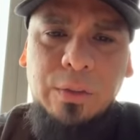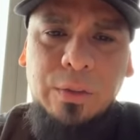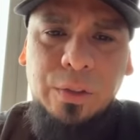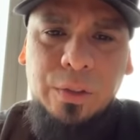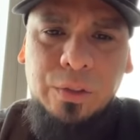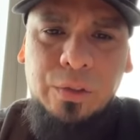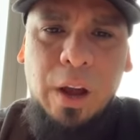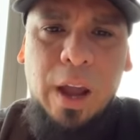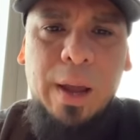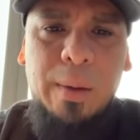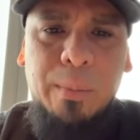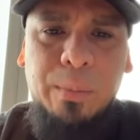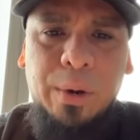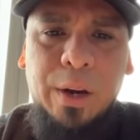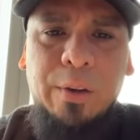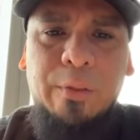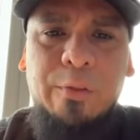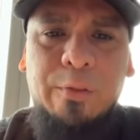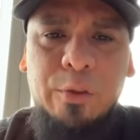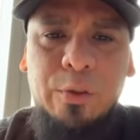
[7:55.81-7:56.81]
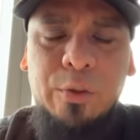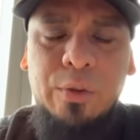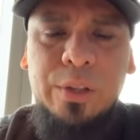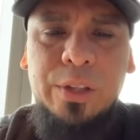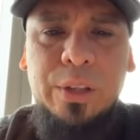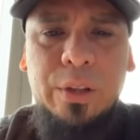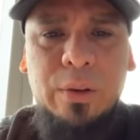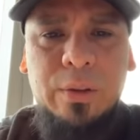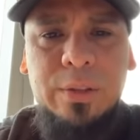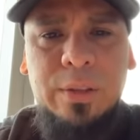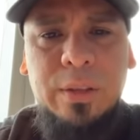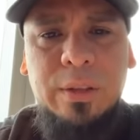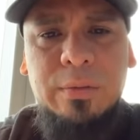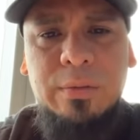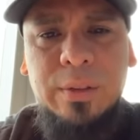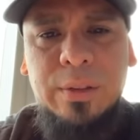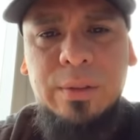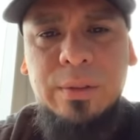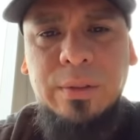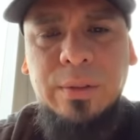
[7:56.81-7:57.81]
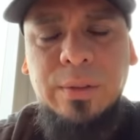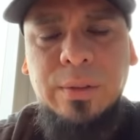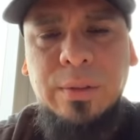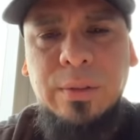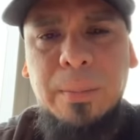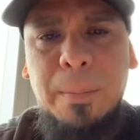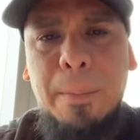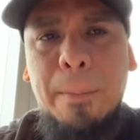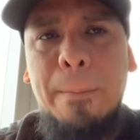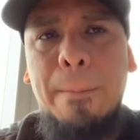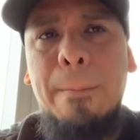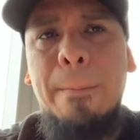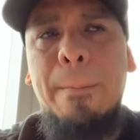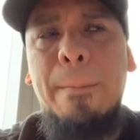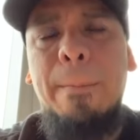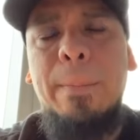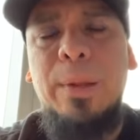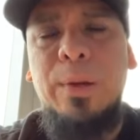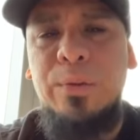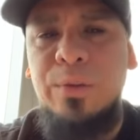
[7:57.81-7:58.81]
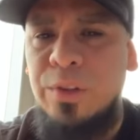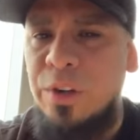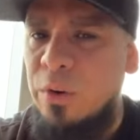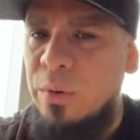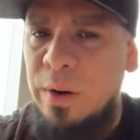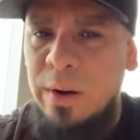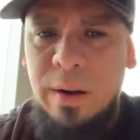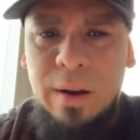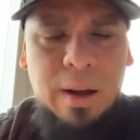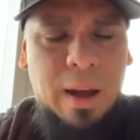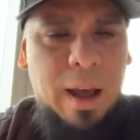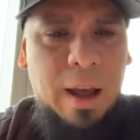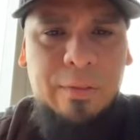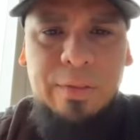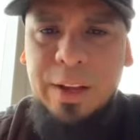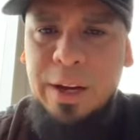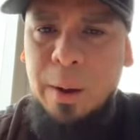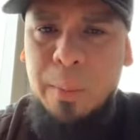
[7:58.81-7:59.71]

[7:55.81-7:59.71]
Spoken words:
to try and bring food to those individuals who don't have the